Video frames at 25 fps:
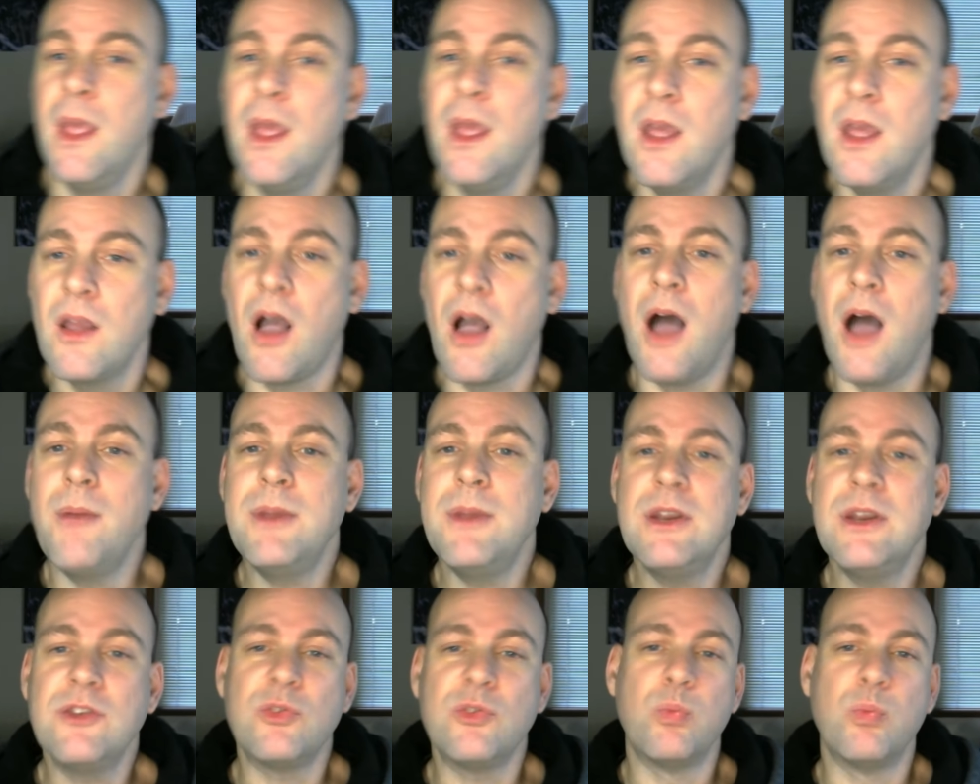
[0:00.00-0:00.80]

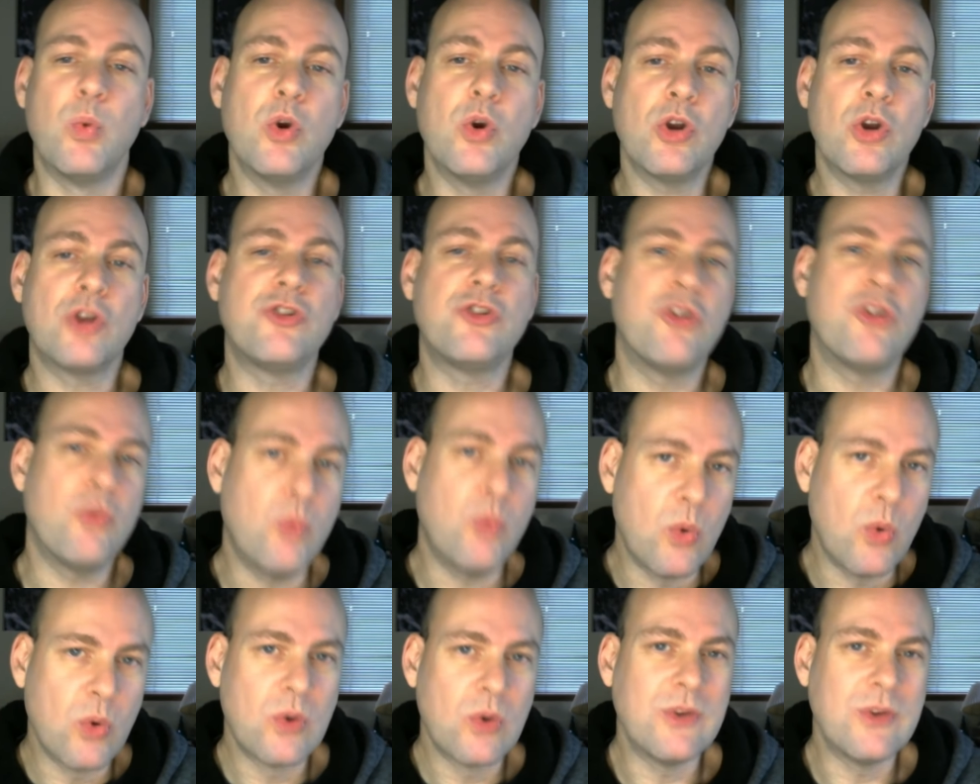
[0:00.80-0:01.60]
Communists work
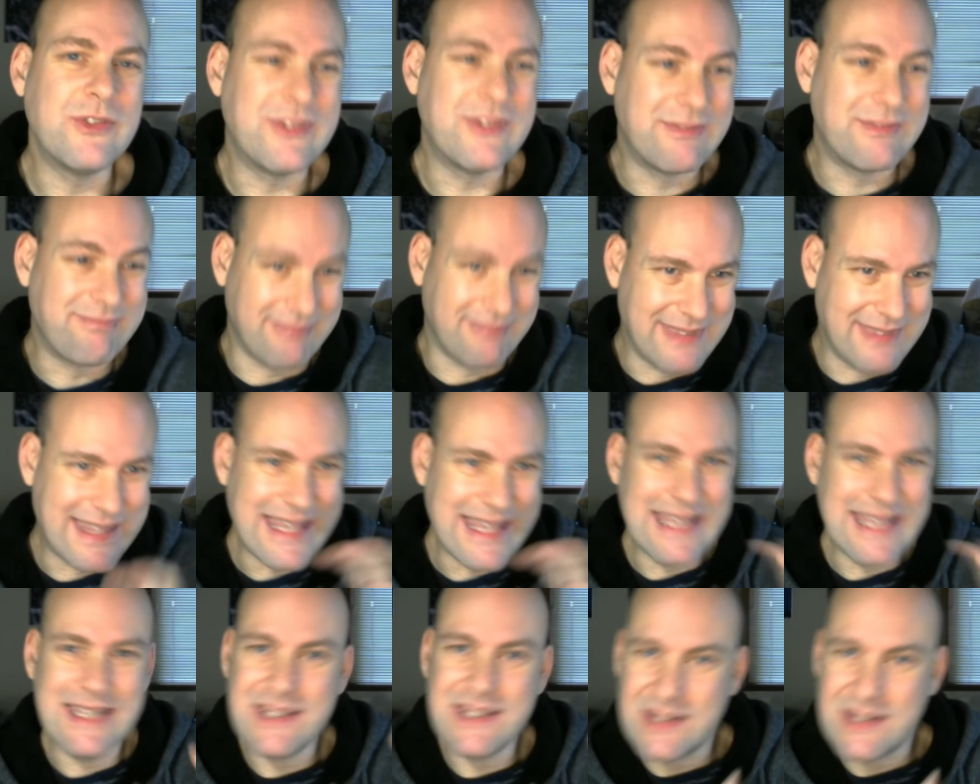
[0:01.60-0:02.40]
towards
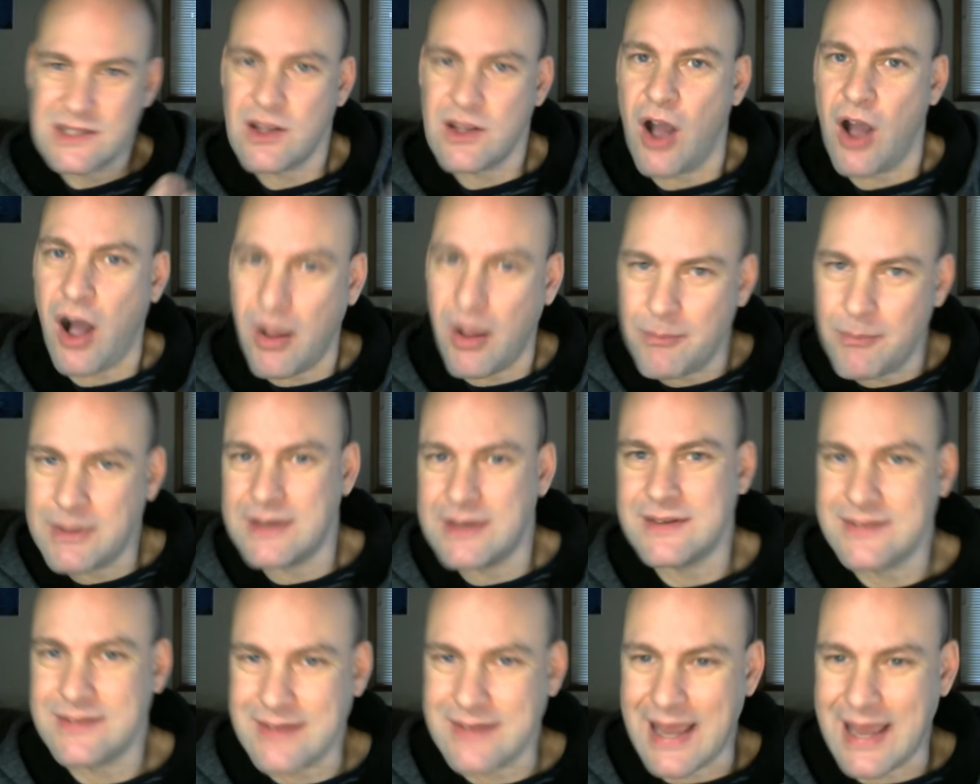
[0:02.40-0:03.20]
these
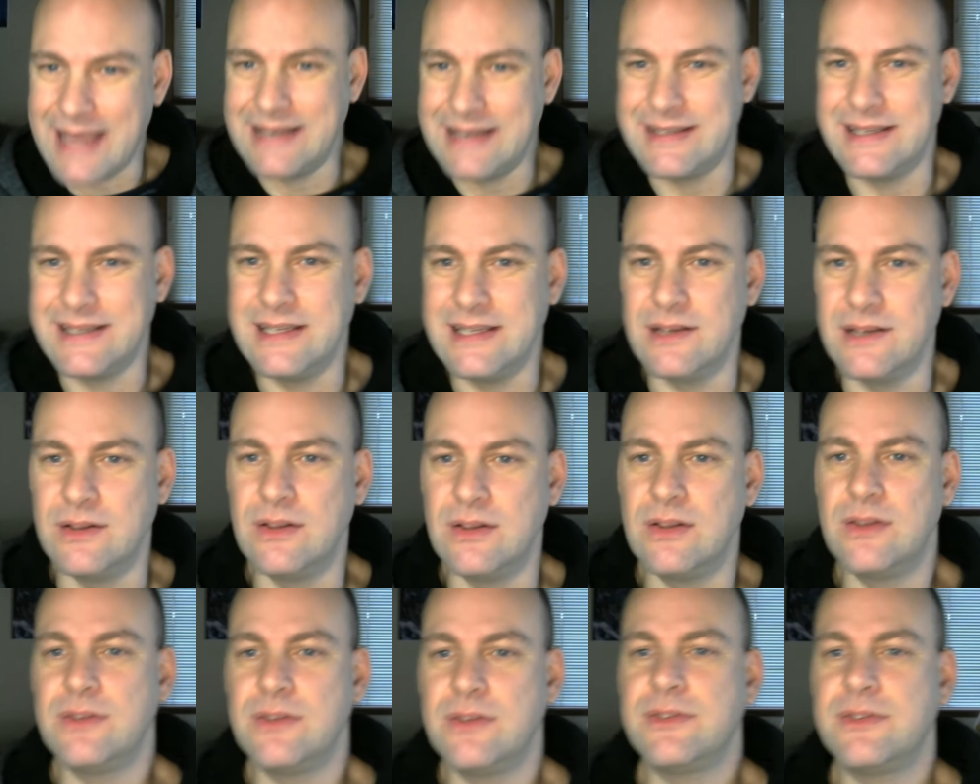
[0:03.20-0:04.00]
communist
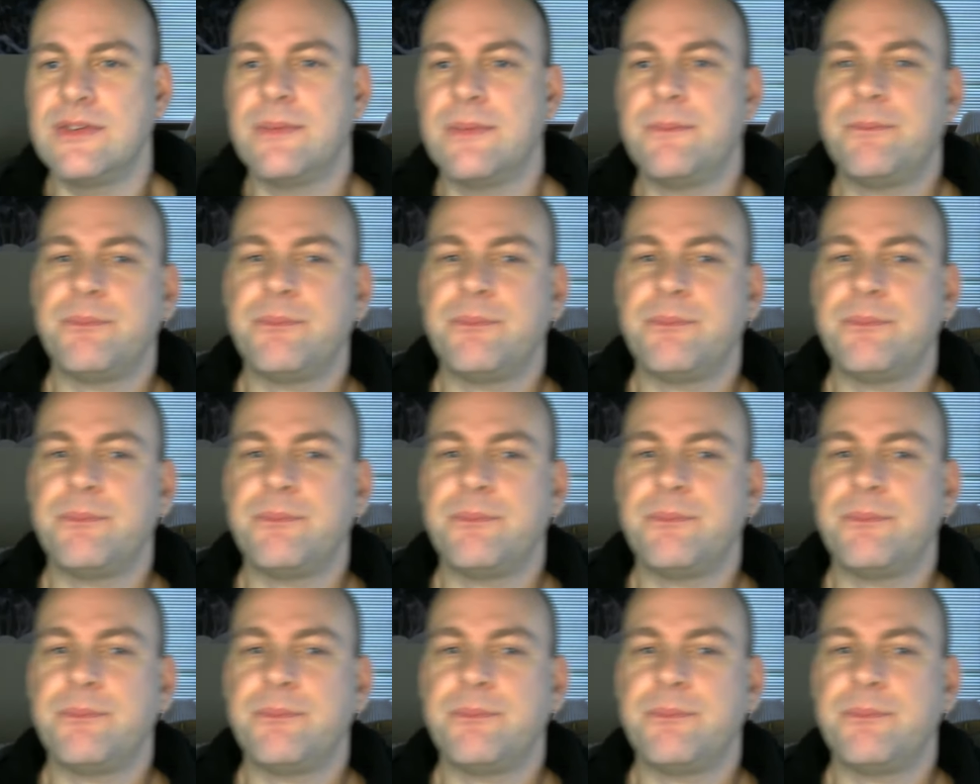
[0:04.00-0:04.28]
ideals.